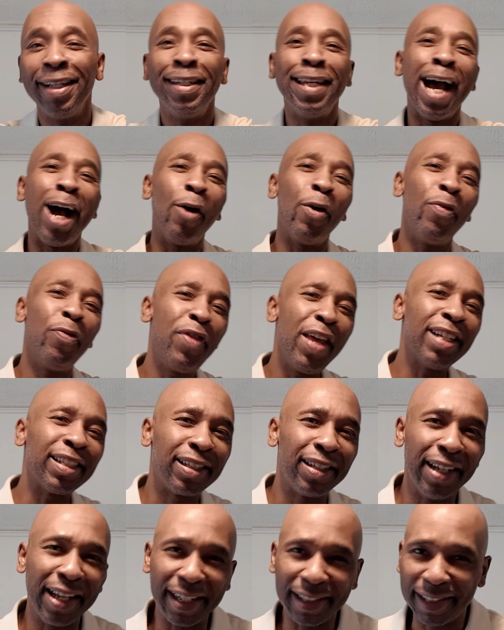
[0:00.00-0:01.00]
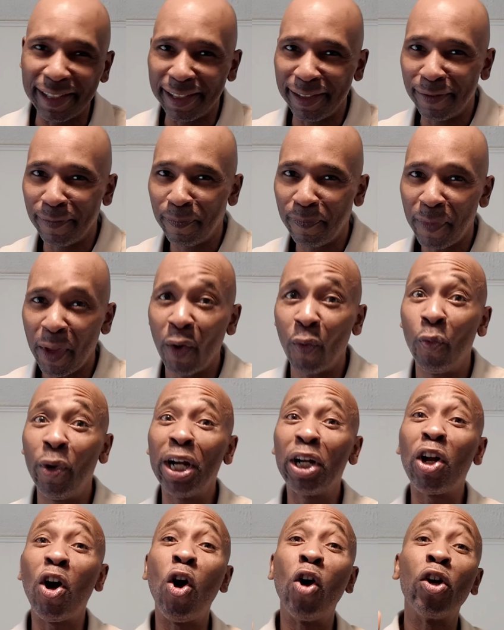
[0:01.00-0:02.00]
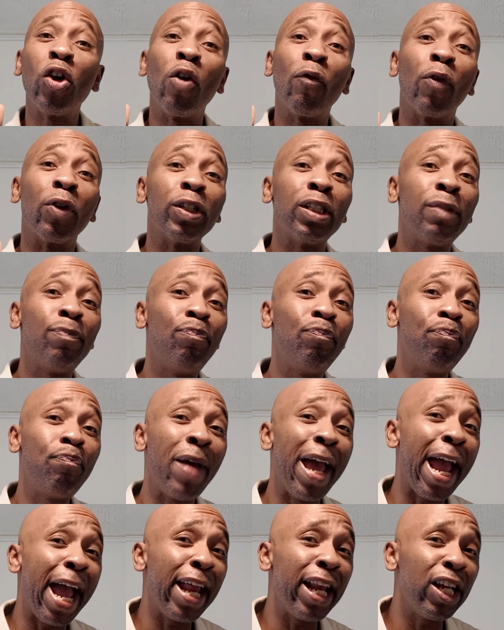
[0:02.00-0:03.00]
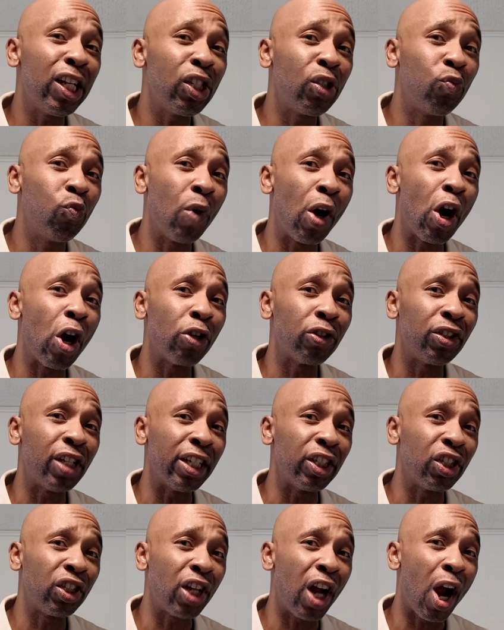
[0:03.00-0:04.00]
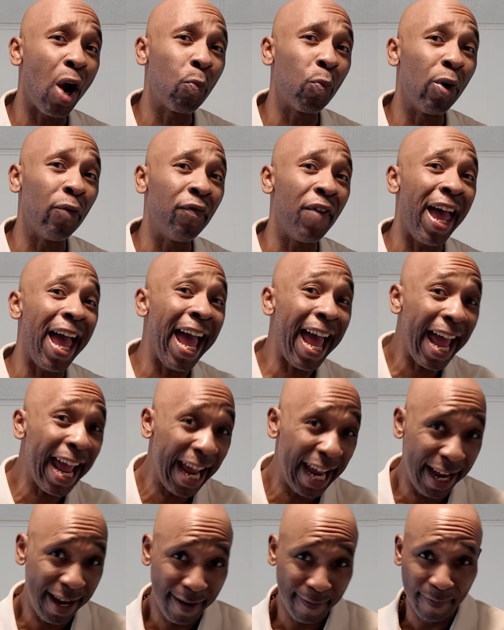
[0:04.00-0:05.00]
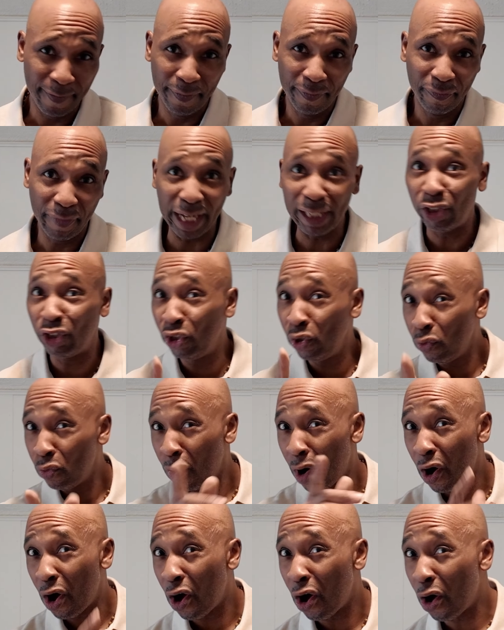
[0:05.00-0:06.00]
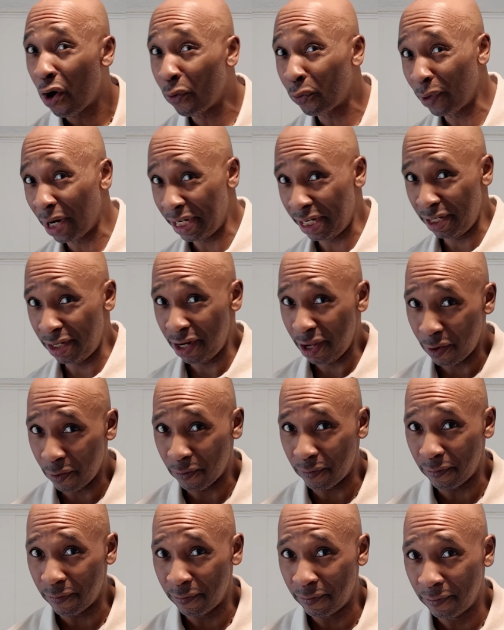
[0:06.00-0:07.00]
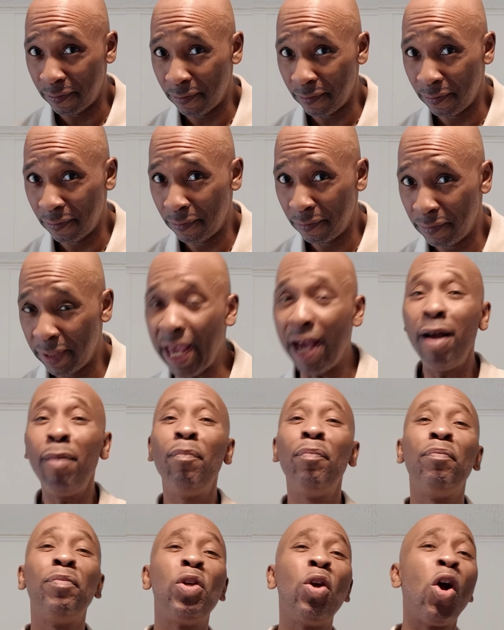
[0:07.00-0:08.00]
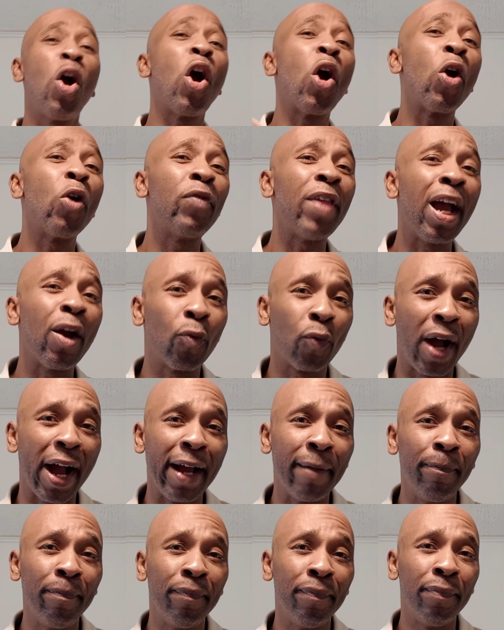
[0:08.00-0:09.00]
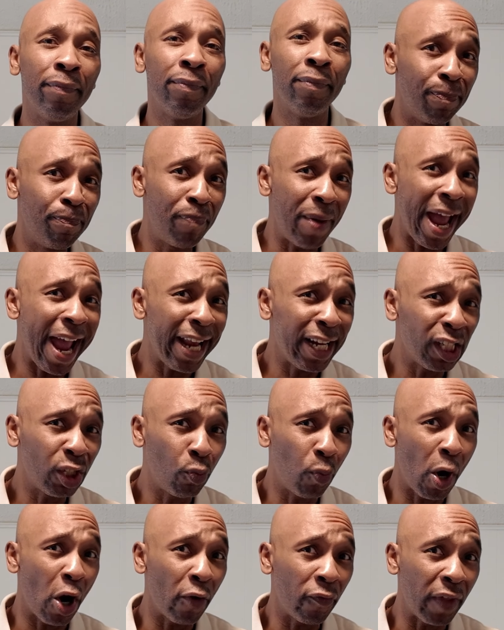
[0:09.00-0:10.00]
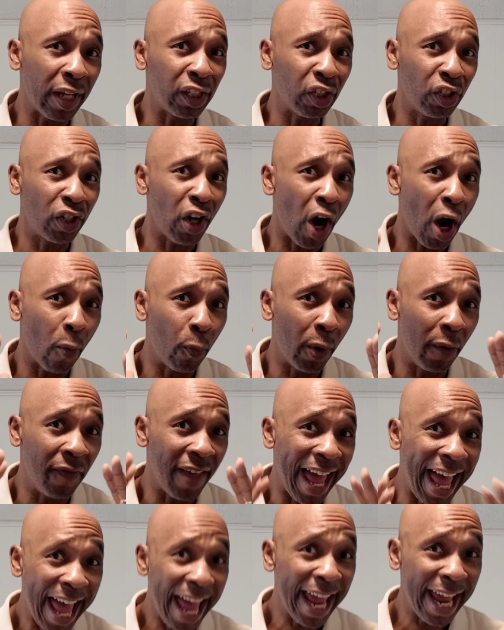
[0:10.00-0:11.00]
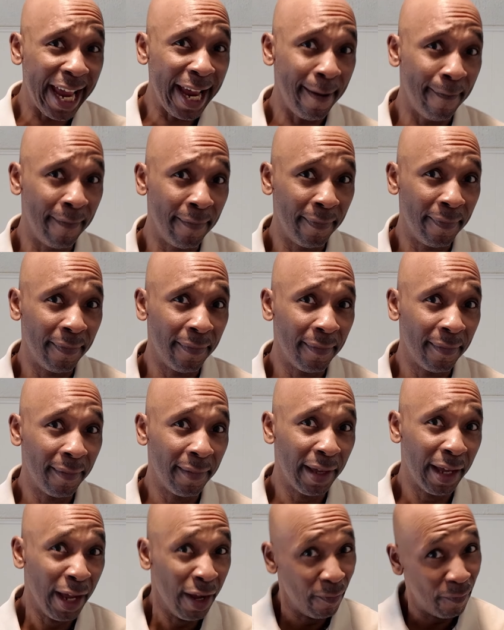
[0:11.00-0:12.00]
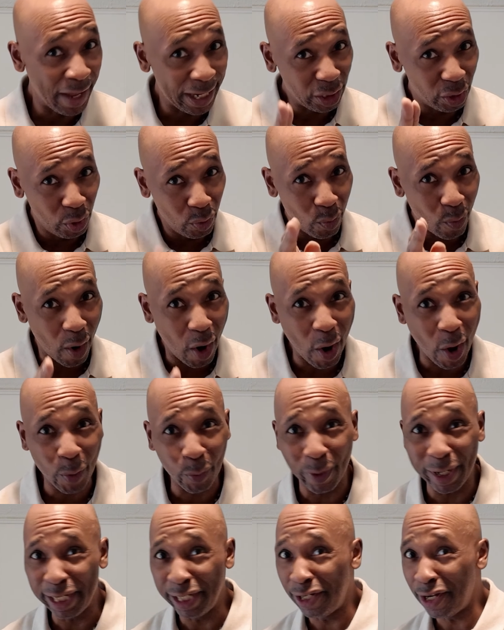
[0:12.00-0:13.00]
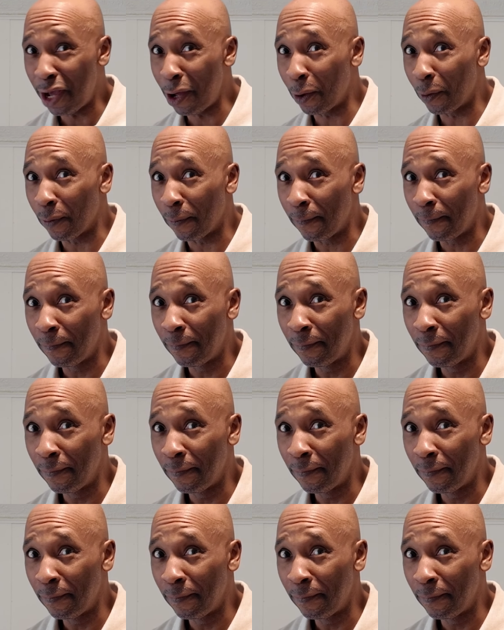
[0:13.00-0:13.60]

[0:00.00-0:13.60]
Now, in this lesson, we're going over Spanish words that start with A that you already know. Yep, you heard that right. Spanish words that start with A that you already know.